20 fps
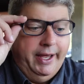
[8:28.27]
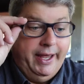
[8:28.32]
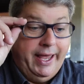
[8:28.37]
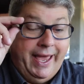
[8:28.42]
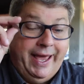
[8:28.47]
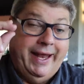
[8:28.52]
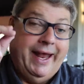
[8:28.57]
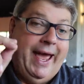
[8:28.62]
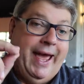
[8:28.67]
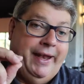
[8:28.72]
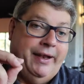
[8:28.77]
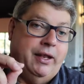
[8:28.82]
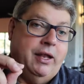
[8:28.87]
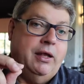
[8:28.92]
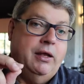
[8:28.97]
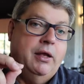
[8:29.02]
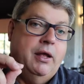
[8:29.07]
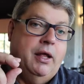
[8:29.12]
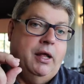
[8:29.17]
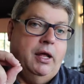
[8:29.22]

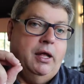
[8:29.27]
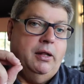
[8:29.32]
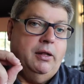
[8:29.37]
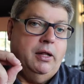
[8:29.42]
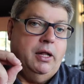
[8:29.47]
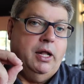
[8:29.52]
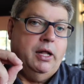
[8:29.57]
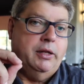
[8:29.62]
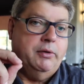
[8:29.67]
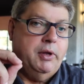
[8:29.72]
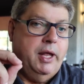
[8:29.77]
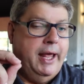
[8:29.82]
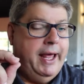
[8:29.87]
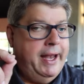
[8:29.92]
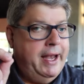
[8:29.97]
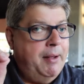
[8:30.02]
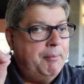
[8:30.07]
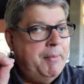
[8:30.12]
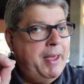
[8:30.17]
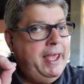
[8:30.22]

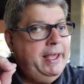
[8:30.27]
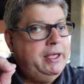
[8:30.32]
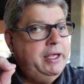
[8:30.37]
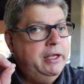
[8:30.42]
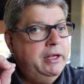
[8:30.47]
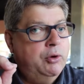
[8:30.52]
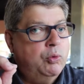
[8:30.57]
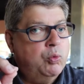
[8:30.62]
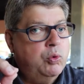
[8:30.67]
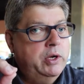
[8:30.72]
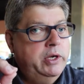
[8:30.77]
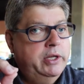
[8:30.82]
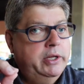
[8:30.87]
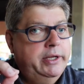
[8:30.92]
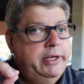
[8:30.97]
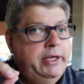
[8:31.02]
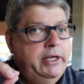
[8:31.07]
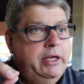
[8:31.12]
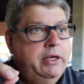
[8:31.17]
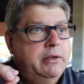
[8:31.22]
And I'm making a
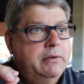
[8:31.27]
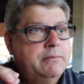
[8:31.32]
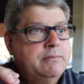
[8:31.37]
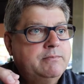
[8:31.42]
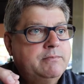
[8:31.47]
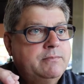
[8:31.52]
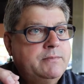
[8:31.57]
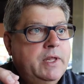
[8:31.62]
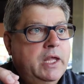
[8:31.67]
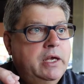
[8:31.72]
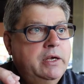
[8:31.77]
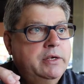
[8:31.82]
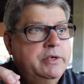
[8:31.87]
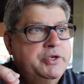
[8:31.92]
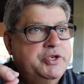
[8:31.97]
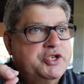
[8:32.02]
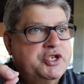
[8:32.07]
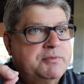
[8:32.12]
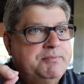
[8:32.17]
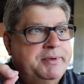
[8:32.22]
really
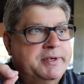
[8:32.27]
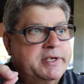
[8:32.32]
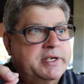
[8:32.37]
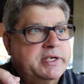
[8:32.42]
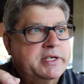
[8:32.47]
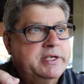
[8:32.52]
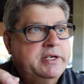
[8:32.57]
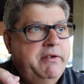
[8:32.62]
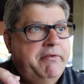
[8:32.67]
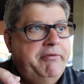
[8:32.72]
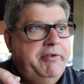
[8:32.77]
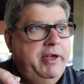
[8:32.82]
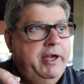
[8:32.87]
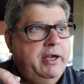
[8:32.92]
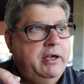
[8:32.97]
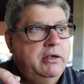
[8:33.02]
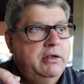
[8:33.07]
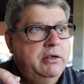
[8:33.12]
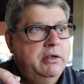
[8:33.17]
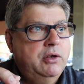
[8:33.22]

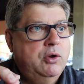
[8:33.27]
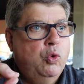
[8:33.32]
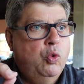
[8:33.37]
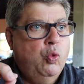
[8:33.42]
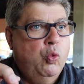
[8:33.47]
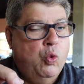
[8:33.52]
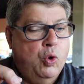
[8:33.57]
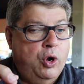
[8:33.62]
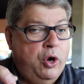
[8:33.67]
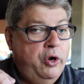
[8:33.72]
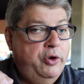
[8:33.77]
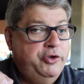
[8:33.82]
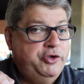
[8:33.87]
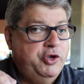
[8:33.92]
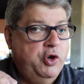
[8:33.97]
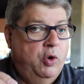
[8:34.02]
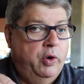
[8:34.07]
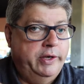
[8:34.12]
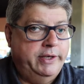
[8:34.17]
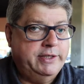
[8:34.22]
specific word
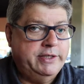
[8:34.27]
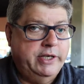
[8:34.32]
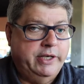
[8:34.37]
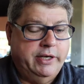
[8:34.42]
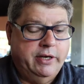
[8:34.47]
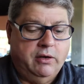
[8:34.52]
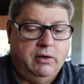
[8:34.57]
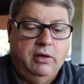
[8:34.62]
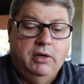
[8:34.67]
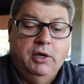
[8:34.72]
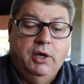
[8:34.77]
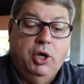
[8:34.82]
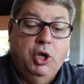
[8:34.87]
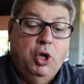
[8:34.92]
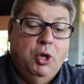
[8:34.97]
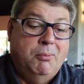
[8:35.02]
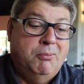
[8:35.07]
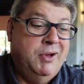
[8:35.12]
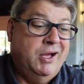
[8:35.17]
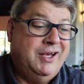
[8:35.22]
choice here,
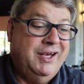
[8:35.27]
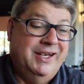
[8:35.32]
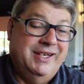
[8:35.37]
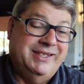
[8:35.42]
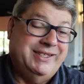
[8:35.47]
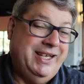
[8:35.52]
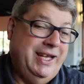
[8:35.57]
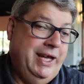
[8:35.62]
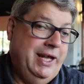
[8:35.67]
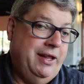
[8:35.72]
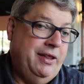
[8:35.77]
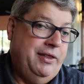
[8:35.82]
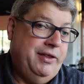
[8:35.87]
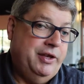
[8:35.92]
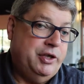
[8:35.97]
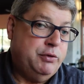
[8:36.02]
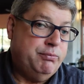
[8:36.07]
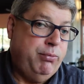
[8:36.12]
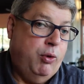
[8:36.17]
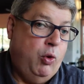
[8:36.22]
because at
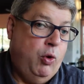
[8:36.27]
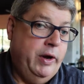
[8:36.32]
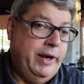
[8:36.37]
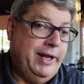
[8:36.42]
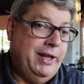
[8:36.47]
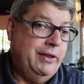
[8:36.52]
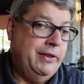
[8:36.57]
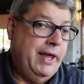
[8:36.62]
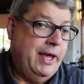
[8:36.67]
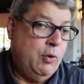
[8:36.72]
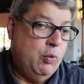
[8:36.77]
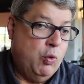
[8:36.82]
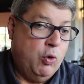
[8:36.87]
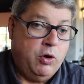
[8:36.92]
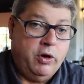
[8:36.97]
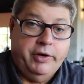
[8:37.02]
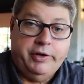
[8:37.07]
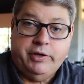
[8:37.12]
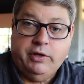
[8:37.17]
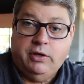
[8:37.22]
this point, they
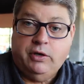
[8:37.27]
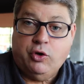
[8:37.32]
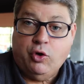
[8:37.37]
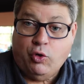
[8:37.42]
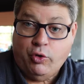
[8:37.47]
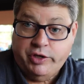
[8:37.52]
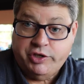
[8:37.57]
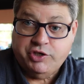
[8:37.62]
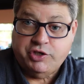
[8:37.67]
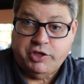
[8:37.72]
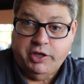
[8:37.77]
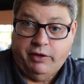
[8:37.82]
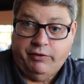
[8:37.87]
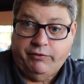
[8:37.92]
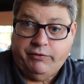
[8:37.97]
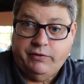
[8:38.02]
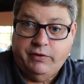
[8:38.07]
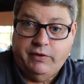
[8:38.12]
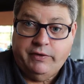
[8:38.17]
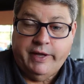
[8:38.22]
weren't
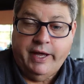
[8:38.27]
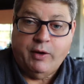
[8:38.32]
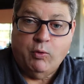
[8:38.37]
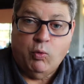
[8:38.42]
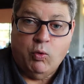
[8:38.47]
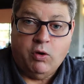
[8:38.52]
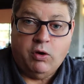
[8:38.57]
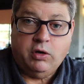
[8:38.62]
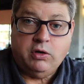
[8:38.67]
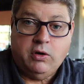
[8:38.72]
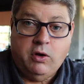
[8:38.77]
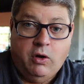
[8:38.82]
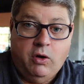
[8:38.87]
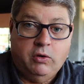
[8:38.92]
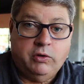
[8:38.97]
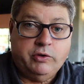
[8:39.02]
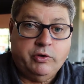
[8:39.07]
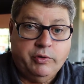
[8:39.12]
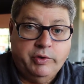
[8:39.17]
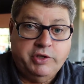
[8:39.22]
Christians. They weren't
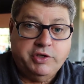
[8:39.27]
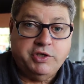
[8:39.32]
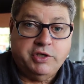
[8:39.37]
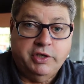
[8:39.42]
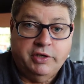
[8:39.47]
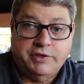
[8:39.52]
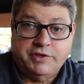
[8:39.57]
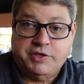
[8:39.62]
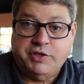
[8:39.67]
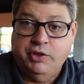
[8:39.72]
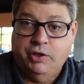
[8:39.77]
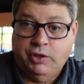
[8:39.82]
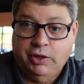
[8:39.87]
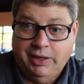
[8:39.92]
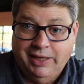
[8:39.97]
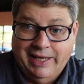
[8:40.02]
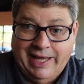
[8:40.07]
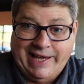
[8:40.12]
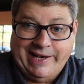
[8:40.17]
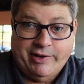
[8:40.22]
called Christians till
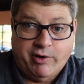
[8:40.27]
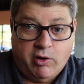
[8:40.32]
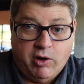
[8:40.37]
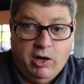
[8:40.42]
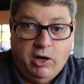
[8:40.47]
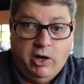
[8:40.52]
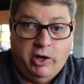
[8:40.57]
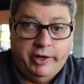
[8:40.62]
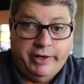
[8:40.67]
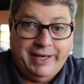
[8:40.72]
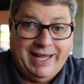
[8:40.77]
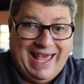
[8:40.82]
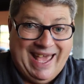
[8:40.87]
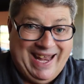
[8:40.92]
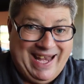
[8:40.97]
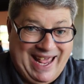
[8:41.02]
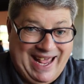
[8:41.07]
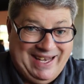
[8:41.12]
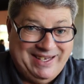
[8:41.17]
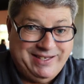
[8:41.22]
later on
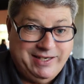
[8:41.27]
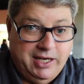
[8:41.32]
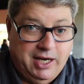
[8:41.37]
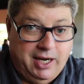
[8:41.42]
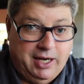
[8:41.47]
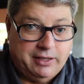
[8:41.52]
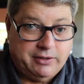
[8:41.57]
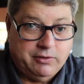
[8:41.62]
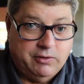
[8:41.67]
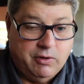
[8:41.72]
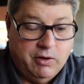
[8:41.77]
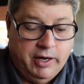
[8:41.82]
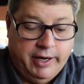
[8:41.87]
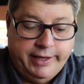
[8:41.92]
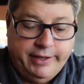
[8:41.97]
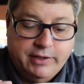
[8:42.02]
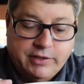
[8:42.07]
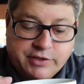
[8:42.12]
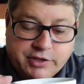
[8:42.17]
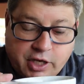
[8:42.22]
at Antioch,
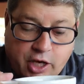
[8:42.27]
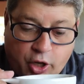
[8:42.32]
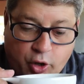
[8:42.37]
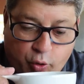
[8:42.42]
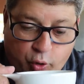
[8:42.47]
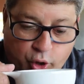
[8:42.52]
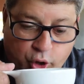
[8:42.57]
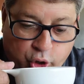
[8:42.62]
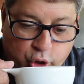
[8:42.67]
right? So